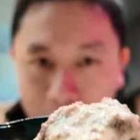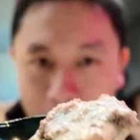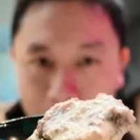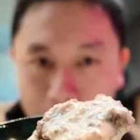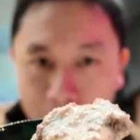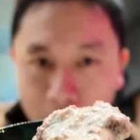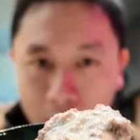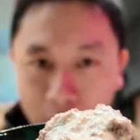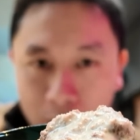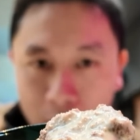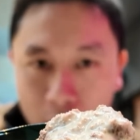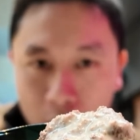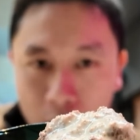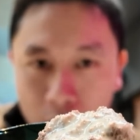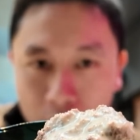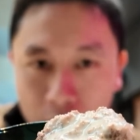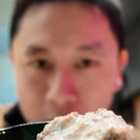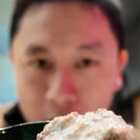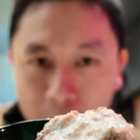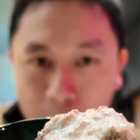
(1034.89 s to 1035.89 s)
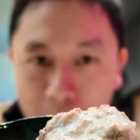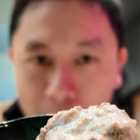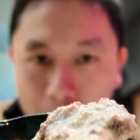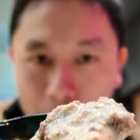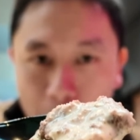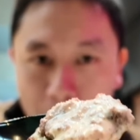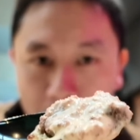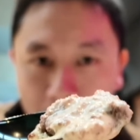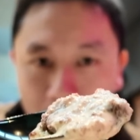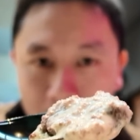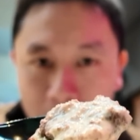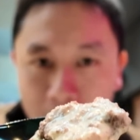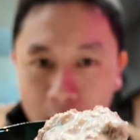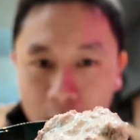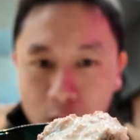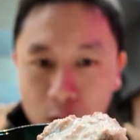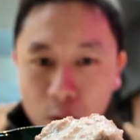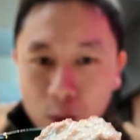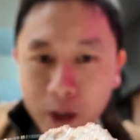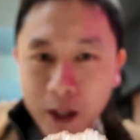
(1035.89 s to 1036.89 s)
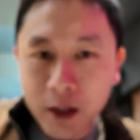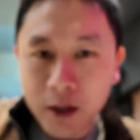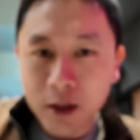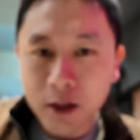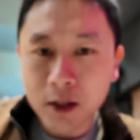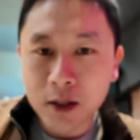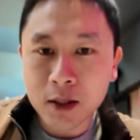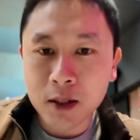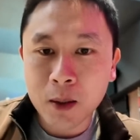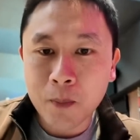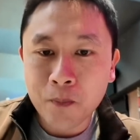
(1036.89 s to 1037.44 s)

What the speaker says: a bit of a creamy, milky sweetness.